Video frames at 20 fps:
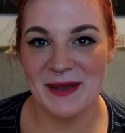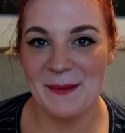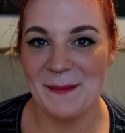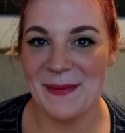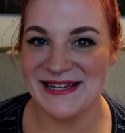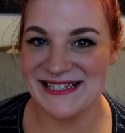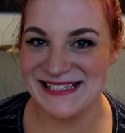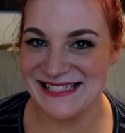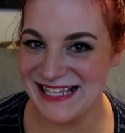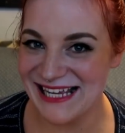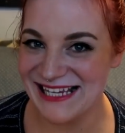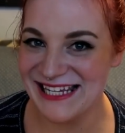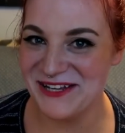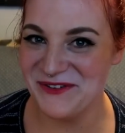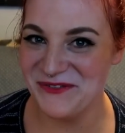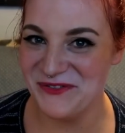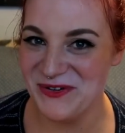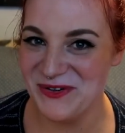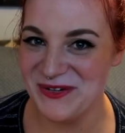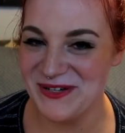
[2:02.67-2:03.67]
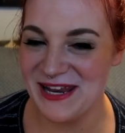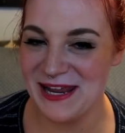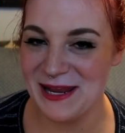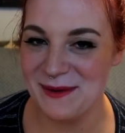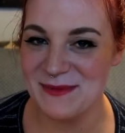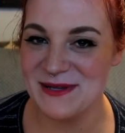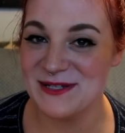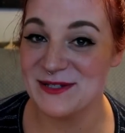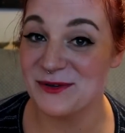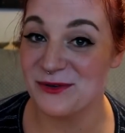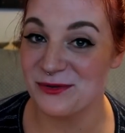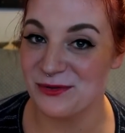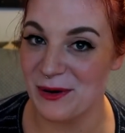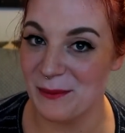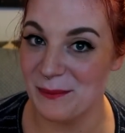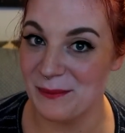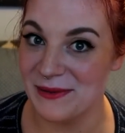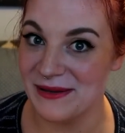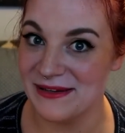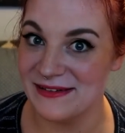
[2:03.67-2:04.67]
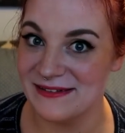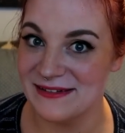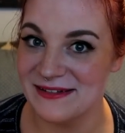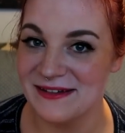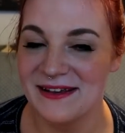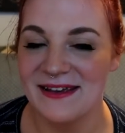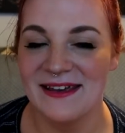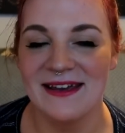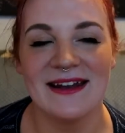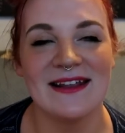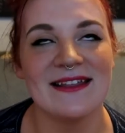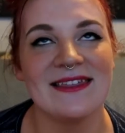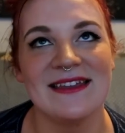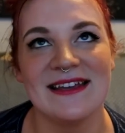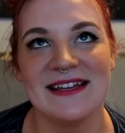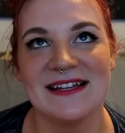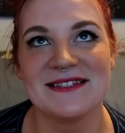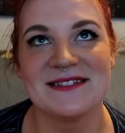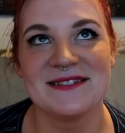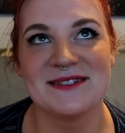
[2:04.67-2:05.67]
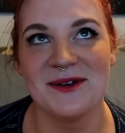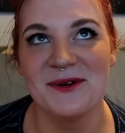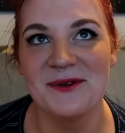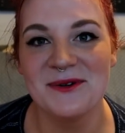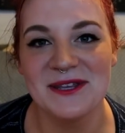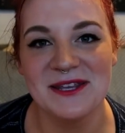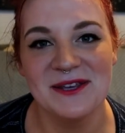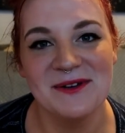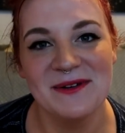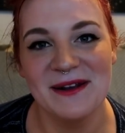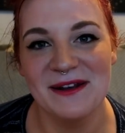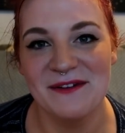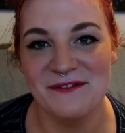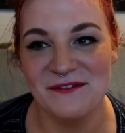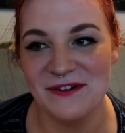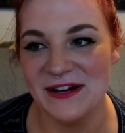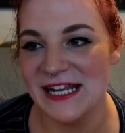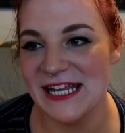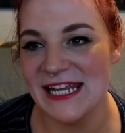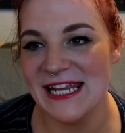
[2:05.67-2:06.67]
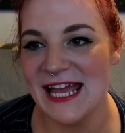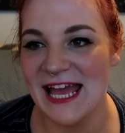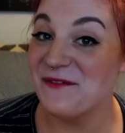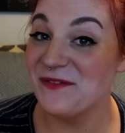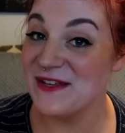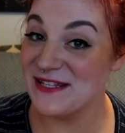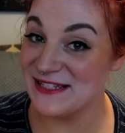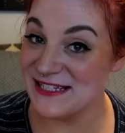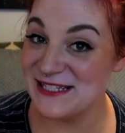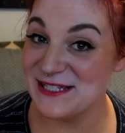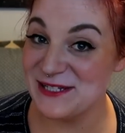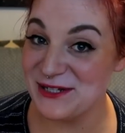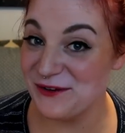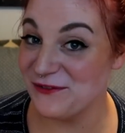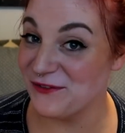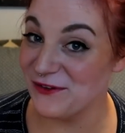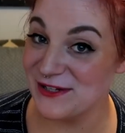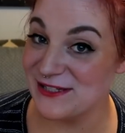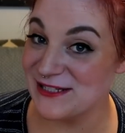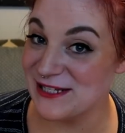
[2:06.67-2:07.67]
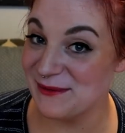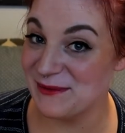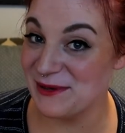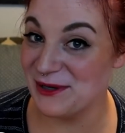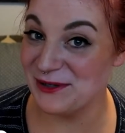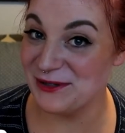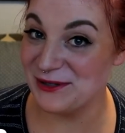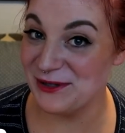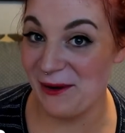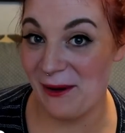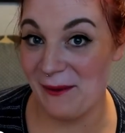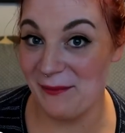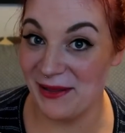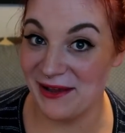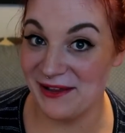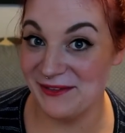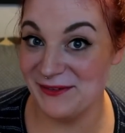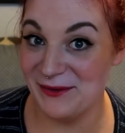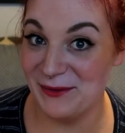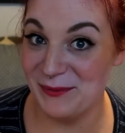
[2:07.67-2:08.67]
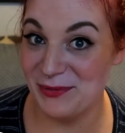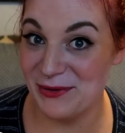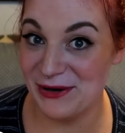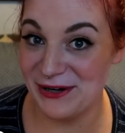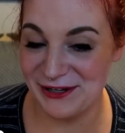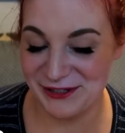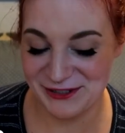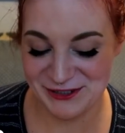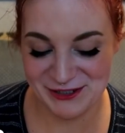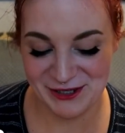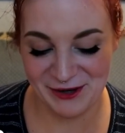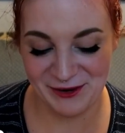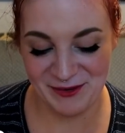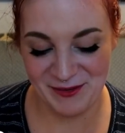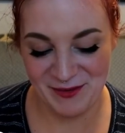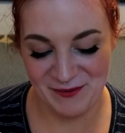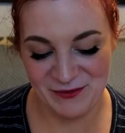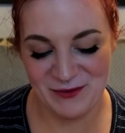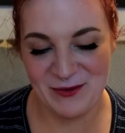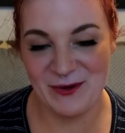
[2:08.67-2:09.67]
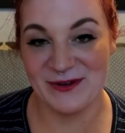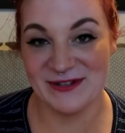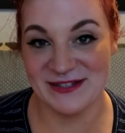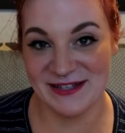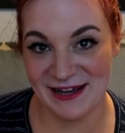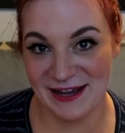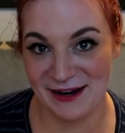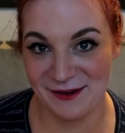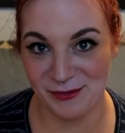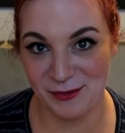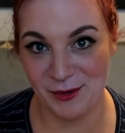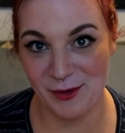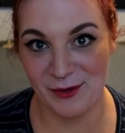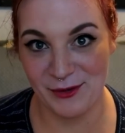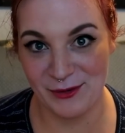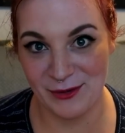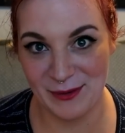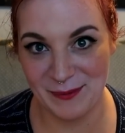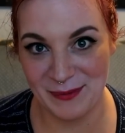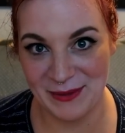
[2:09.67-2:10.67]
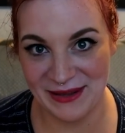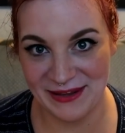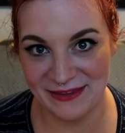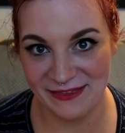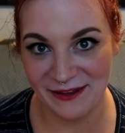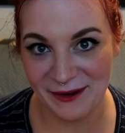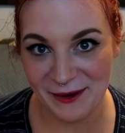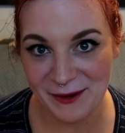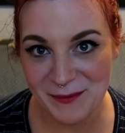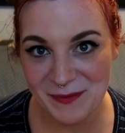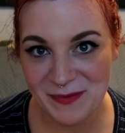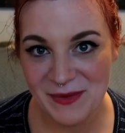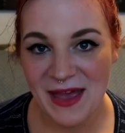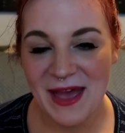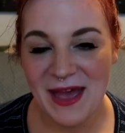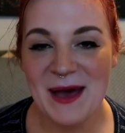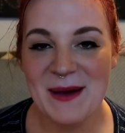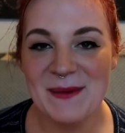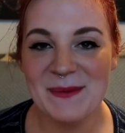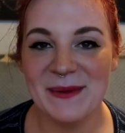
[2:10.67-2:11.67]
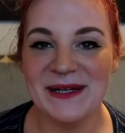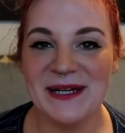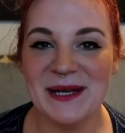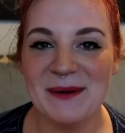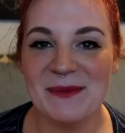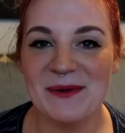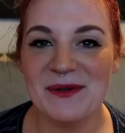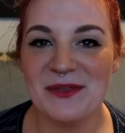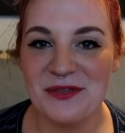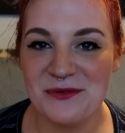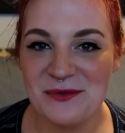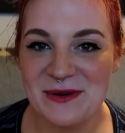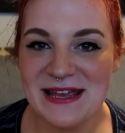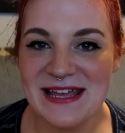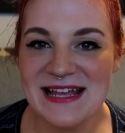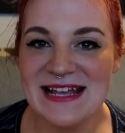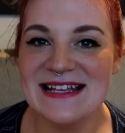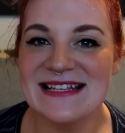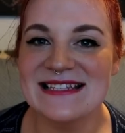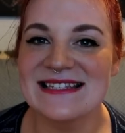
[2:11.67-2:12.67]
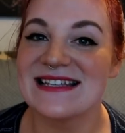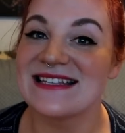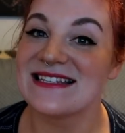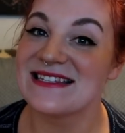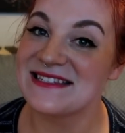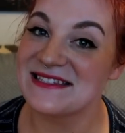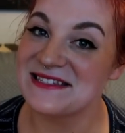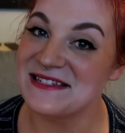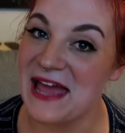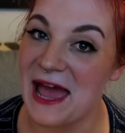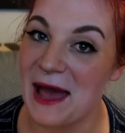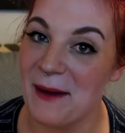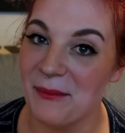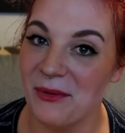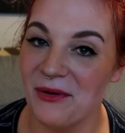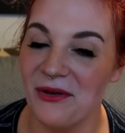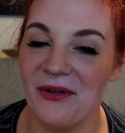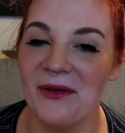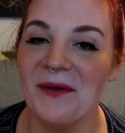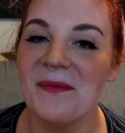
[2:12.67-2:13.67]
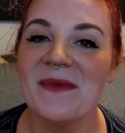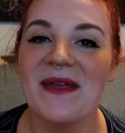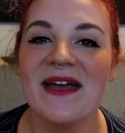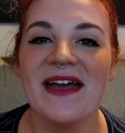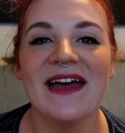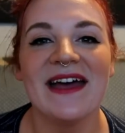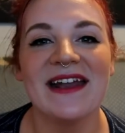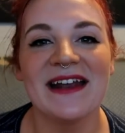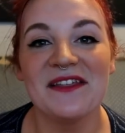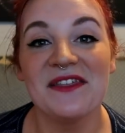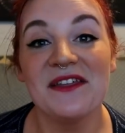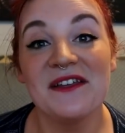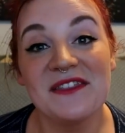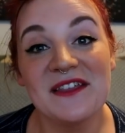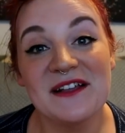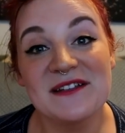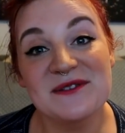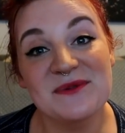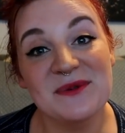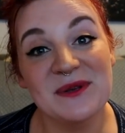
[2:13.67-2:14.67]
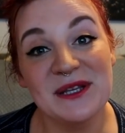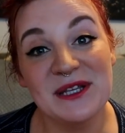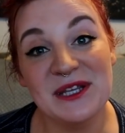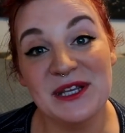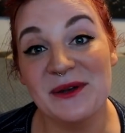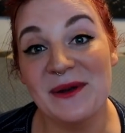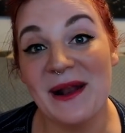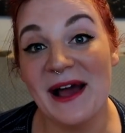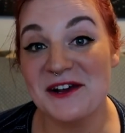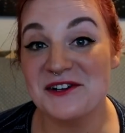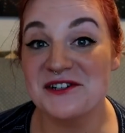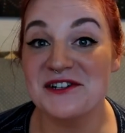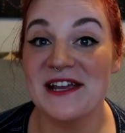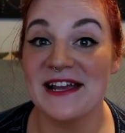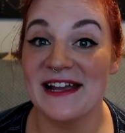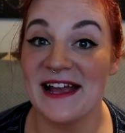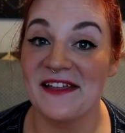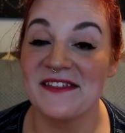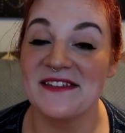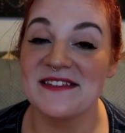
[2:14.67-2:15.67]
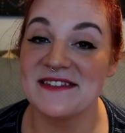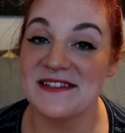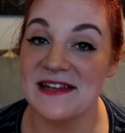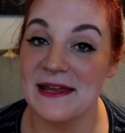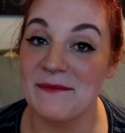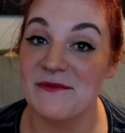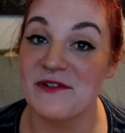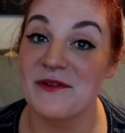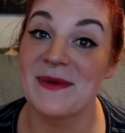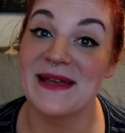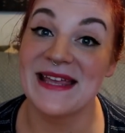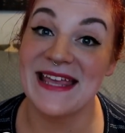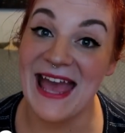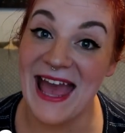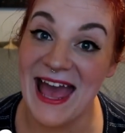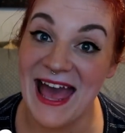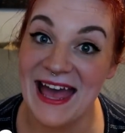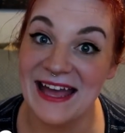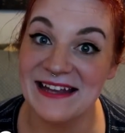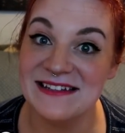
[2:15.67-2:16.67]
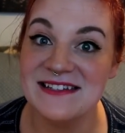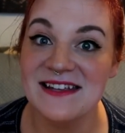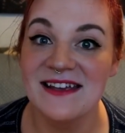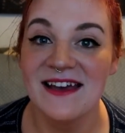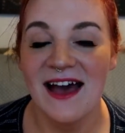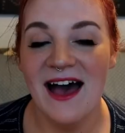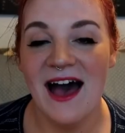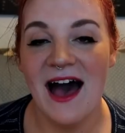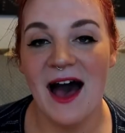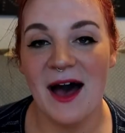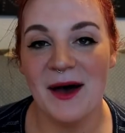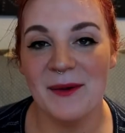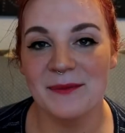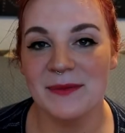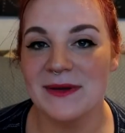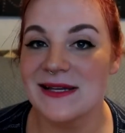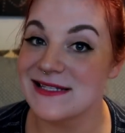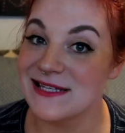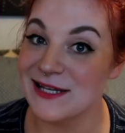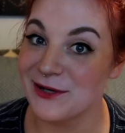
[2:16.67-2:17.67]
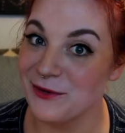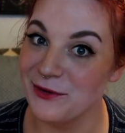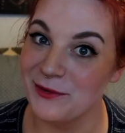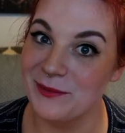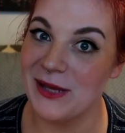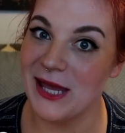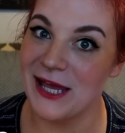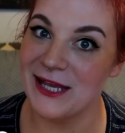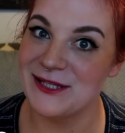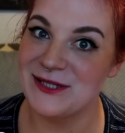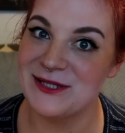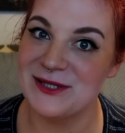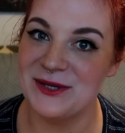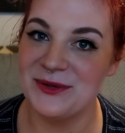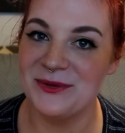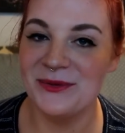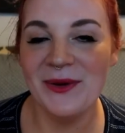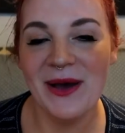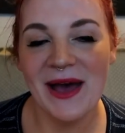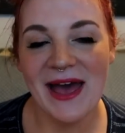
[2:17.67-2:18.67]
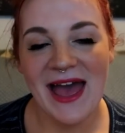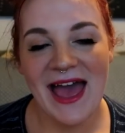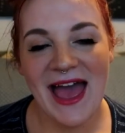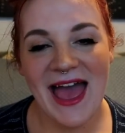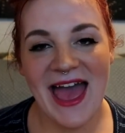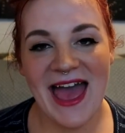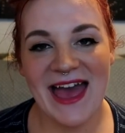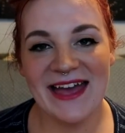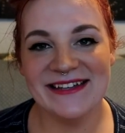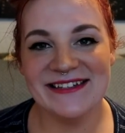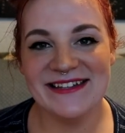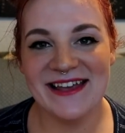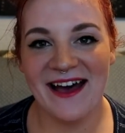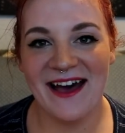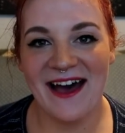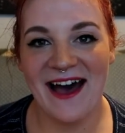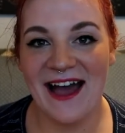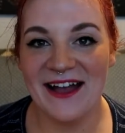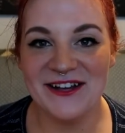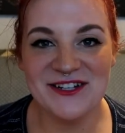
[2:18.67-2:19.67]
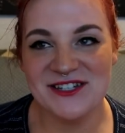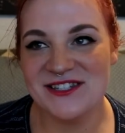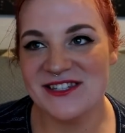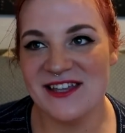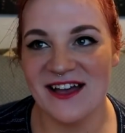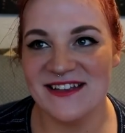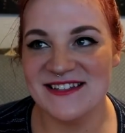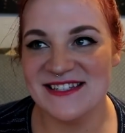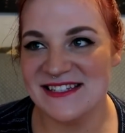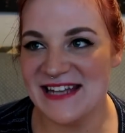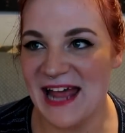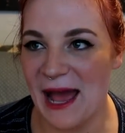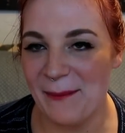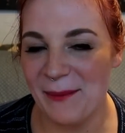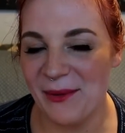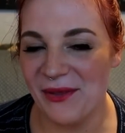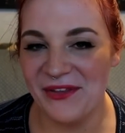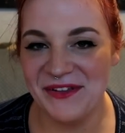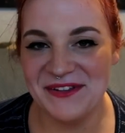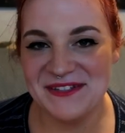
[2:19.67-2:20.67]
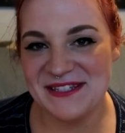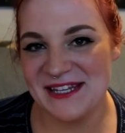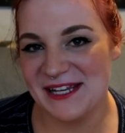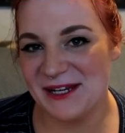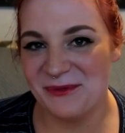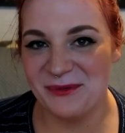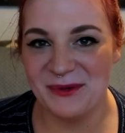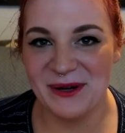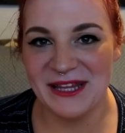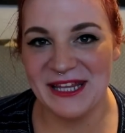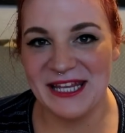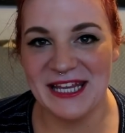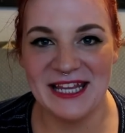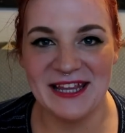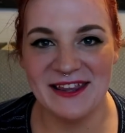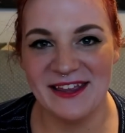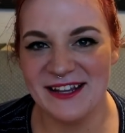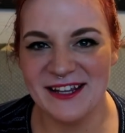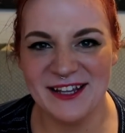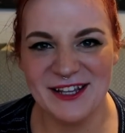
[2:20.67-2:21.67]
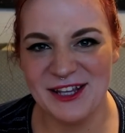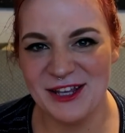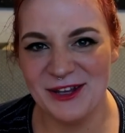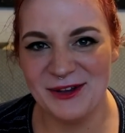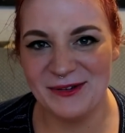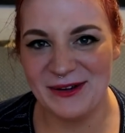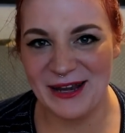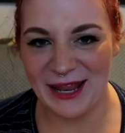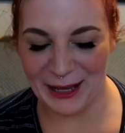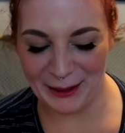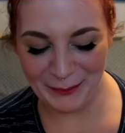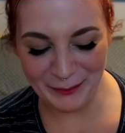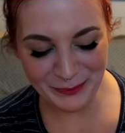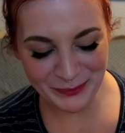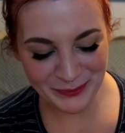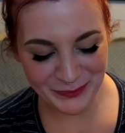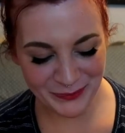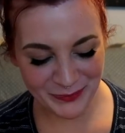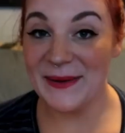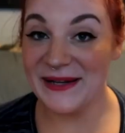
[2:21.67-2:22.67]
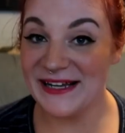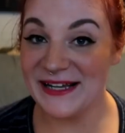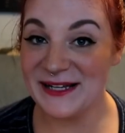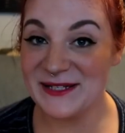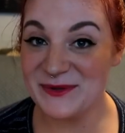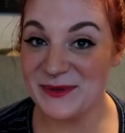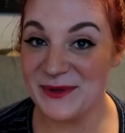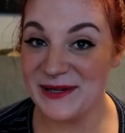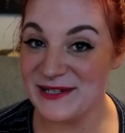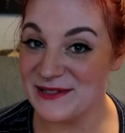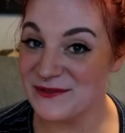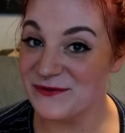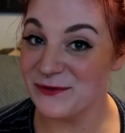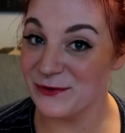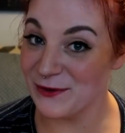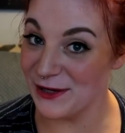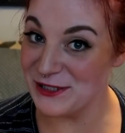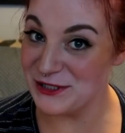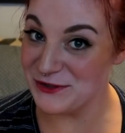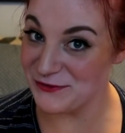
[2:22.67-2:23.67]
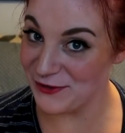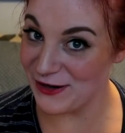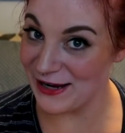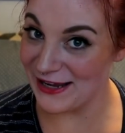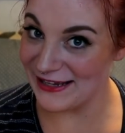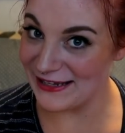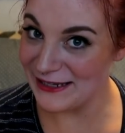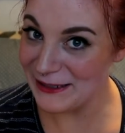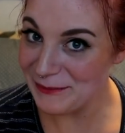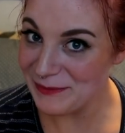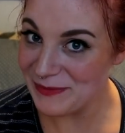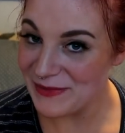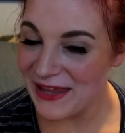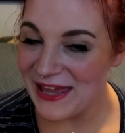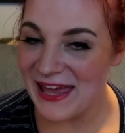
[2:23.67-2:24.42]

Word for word: My second food name is crumpet. I think it's so cute and funny. If this isn't your first time here, you know I'm like a little British, so of course I gotta throw a crumpet in there. My number three is Snapple, and I think that's really cute. Actually, I got this name from a cat, because um, I groom cats too, and uh, I just thought Snapple is like really like a cute name. My next one is French Fry.